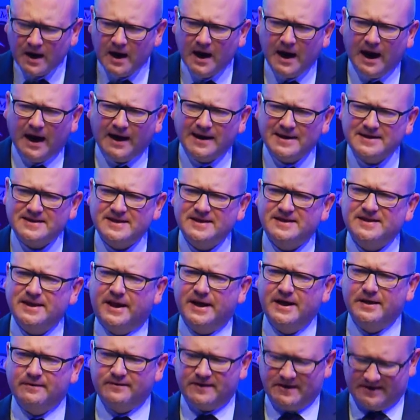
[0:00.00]
And as a
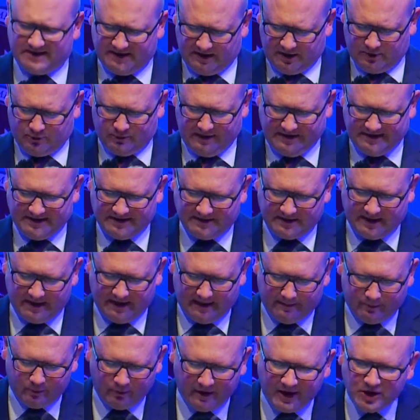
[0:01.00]
sign of this increased
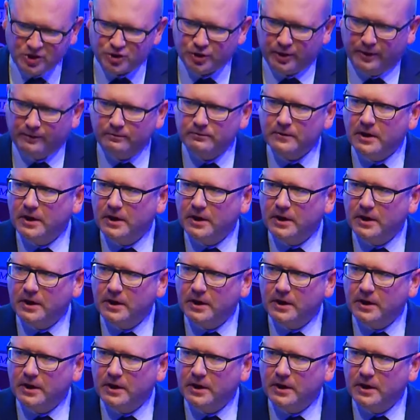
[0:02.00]
collaboration,